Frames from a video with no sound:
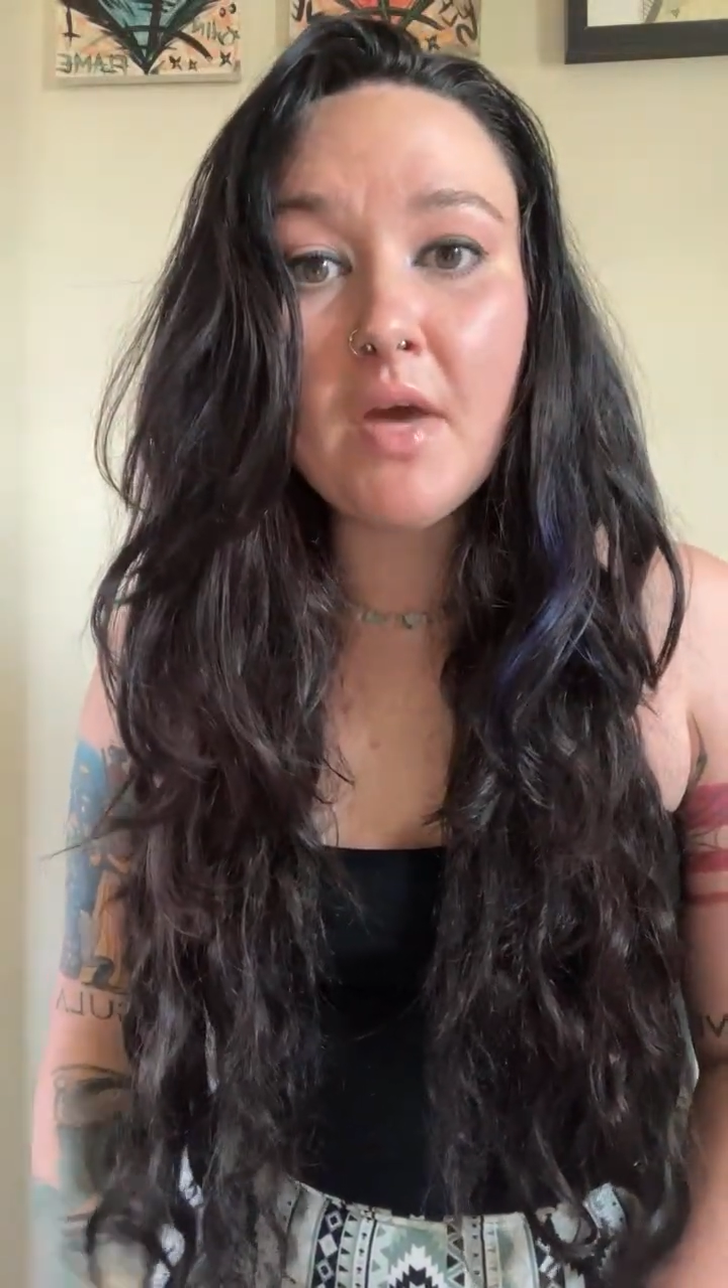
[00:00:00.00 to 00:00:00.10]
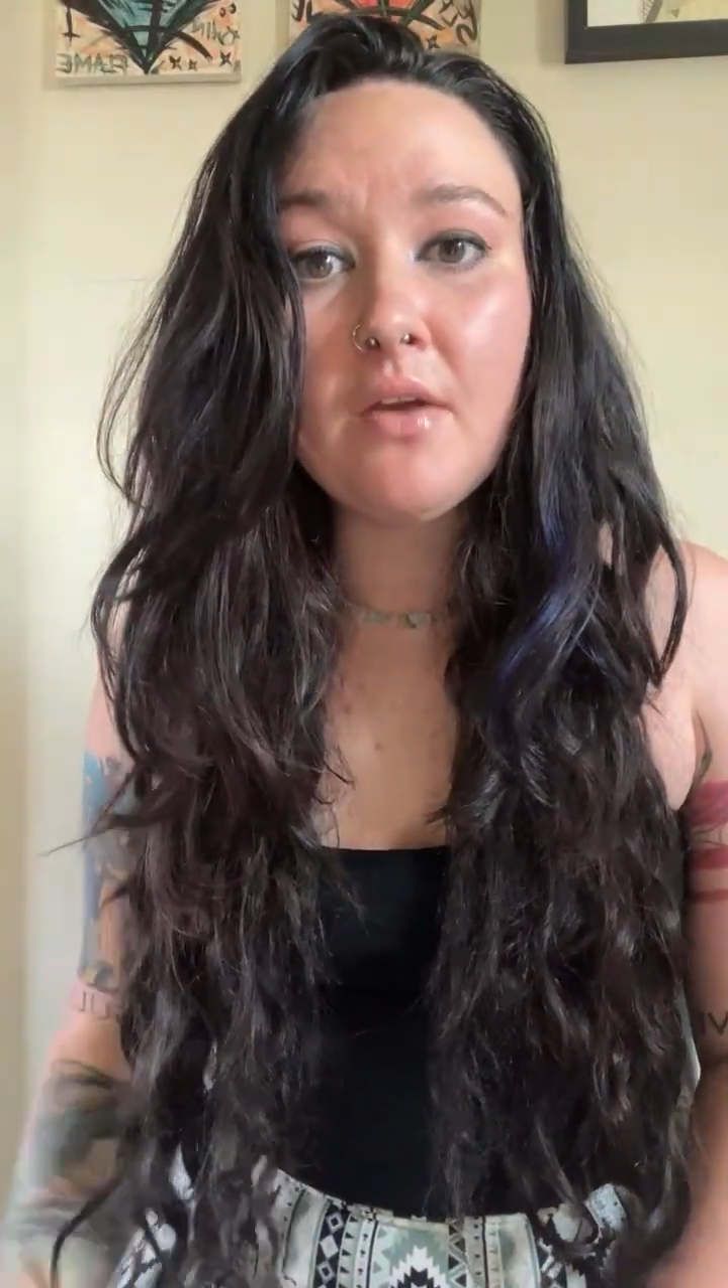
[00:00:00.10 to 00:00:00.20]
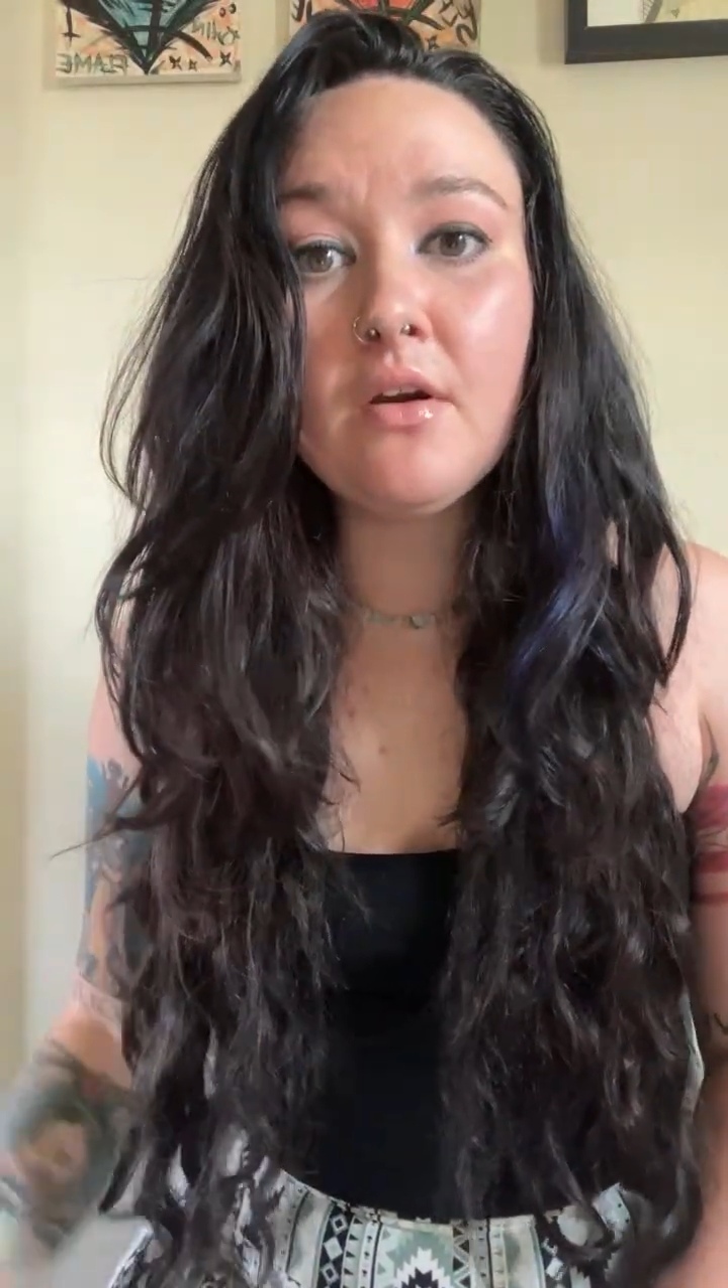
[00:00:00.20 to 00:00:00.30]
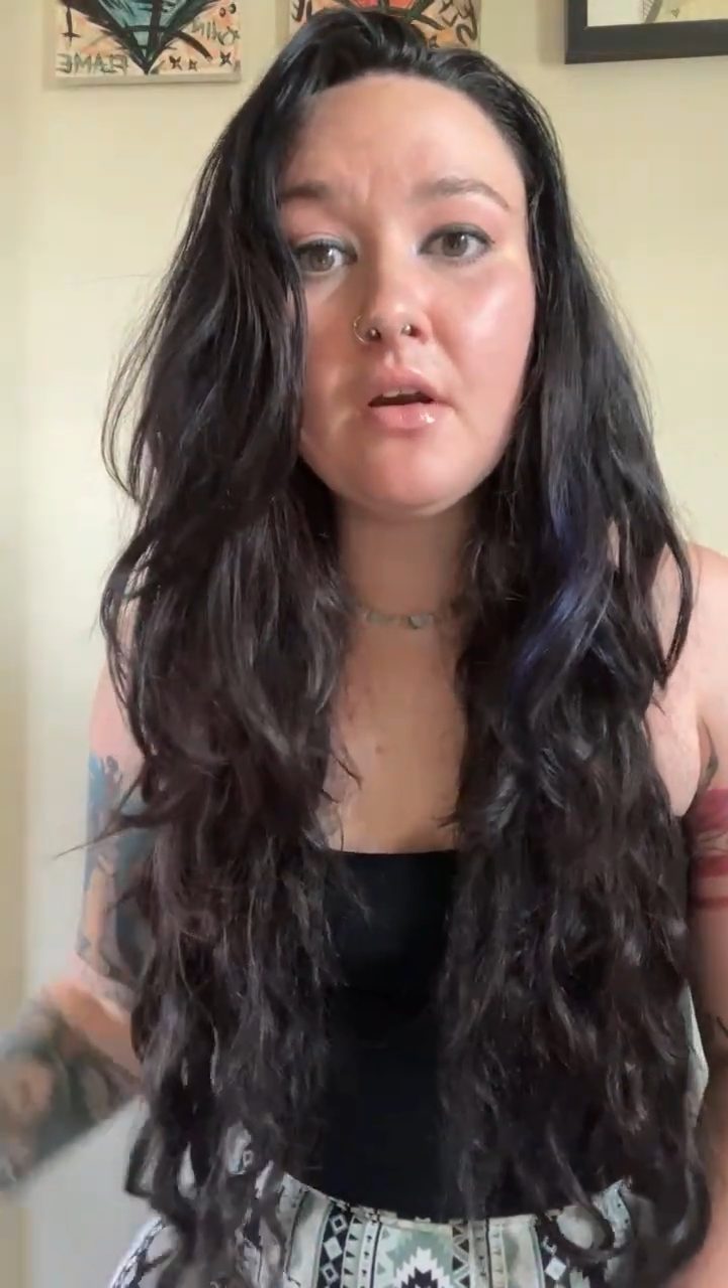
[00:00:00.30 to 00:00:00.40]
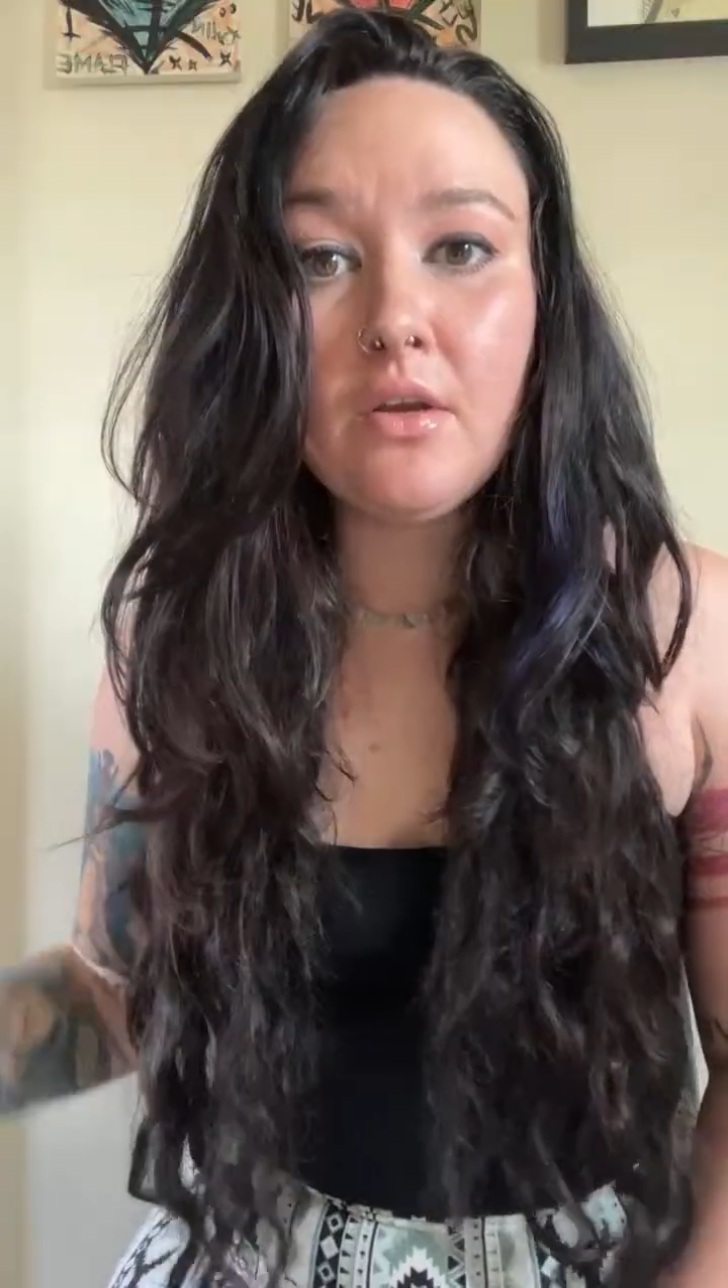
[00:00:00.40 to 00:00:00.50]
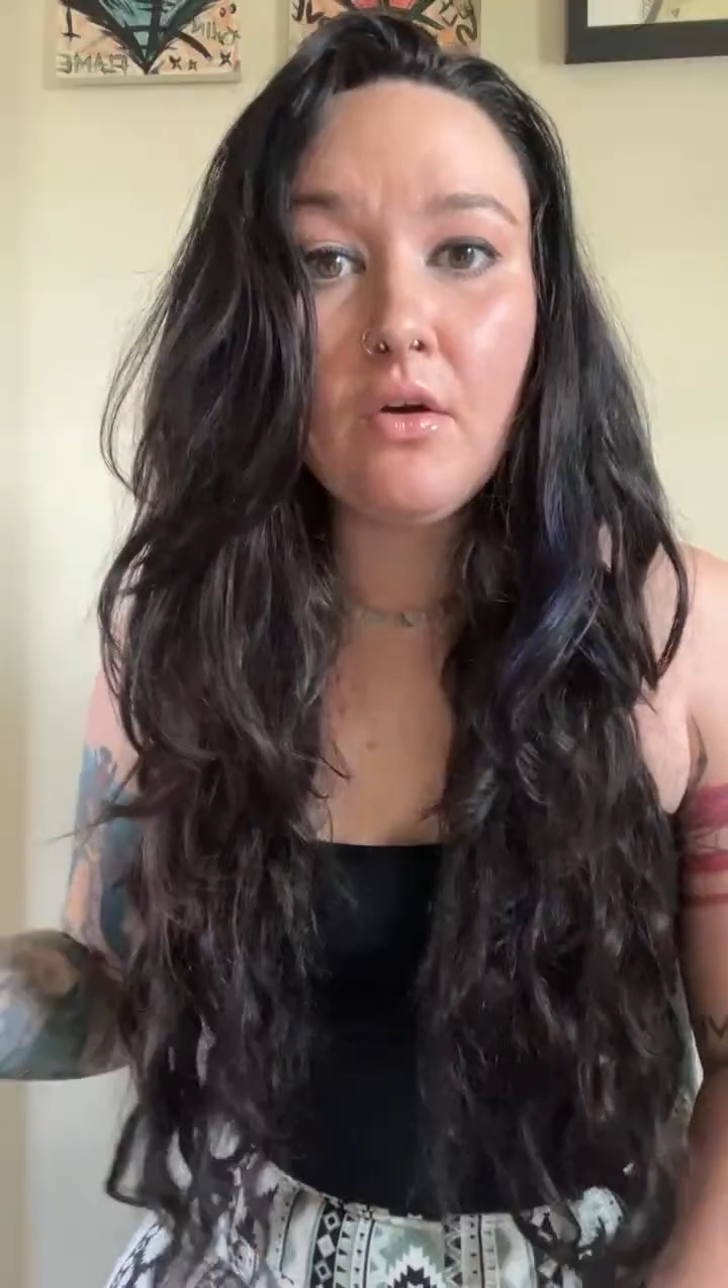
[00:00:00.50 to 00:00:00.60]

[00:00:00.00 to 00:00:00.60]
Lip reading: better and